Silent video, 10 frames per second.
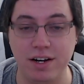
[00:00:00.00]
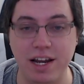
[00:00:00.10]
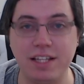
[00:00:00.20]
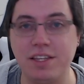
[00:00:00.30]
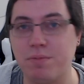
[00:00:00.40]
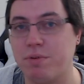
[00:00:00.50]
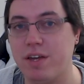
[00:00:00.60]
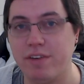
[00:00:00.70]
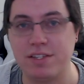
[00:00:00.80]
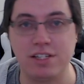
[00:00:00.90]
Not that the
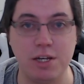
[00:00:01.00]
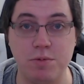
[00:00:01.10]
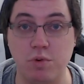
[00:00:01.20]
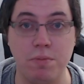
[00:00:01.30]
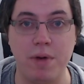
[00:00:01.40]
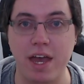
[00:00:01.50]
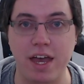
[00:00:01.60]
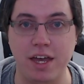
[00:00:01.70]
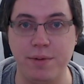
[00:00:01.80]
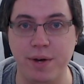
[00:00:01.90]
previous clips were
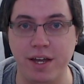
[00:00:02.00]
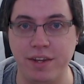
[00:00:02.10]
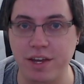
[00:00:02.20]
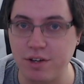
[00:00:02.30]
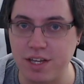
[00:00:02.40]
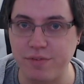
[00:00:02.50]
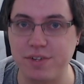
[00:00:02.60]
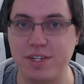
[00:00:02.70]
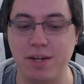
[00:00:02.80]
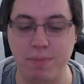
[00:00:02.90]
bad, but they could
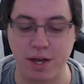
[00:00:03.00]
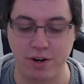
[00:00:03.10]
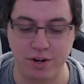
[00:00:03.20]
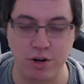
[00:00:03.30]
definitely sound better.